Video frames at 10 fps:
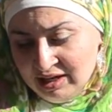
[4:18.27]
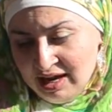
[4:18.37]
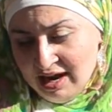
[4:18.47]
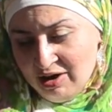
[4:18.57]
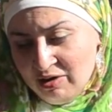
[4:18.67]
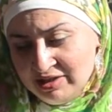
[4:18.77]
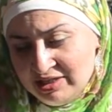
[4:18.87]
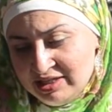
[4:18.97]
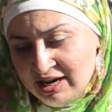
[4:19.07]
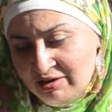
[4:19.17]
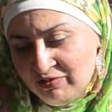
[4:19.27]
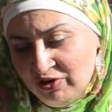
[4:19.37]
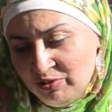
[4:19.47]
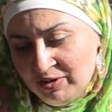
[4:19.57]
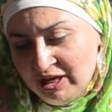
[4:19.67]
our
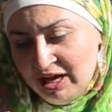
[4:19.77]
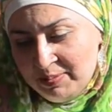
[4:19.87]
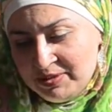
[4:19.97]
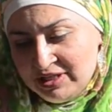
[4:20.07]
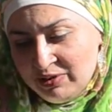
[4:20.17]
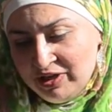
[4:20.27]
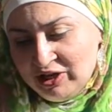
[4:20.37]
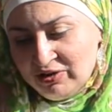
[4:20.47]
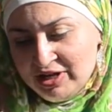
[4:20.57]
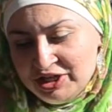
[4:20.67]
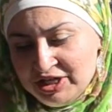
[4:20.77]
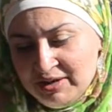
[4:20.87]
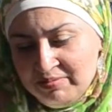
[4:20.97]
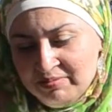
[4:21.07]
styrofoam cups that we crushed up.